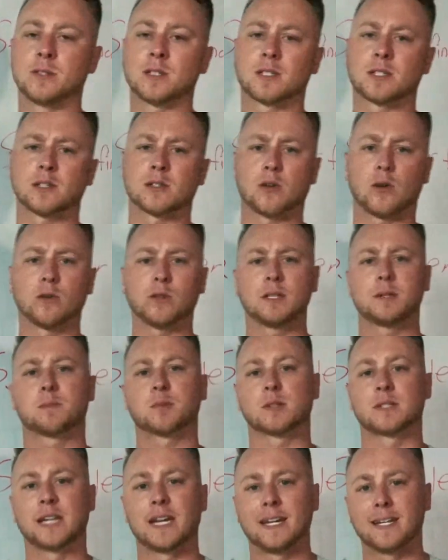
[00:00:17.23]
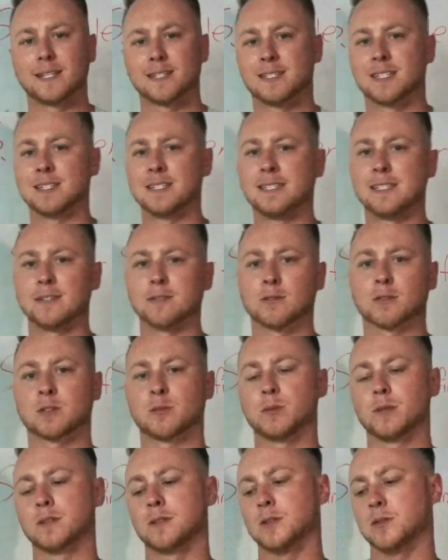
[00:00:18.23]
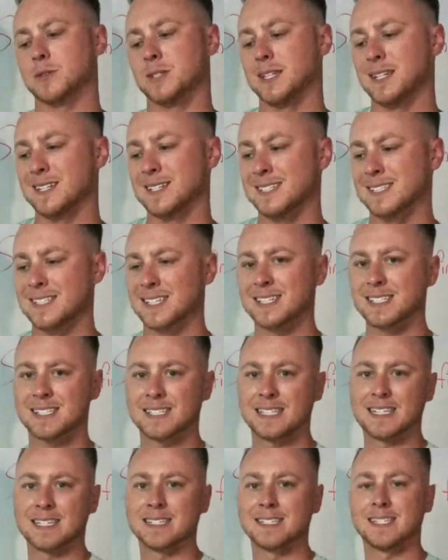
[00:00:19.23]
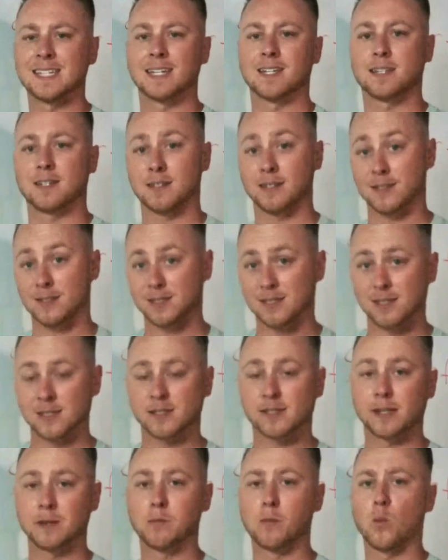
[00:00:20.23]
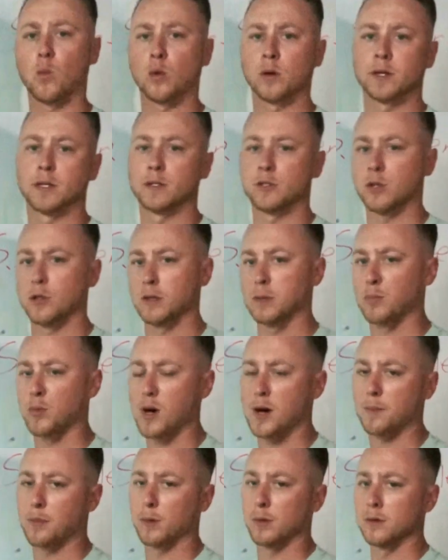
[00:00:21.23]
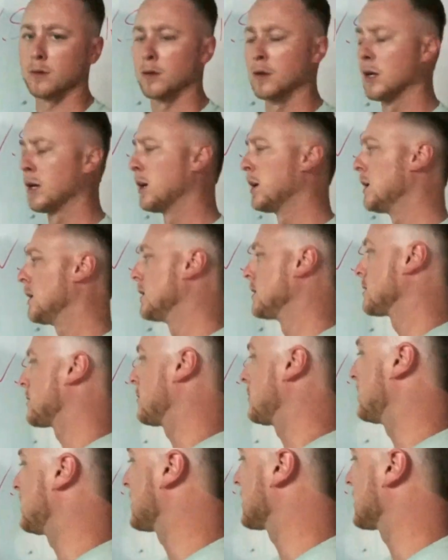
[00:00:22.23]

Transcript: this is only pertaining to deals where there's an existing debt, an existing mortgage on the property. So the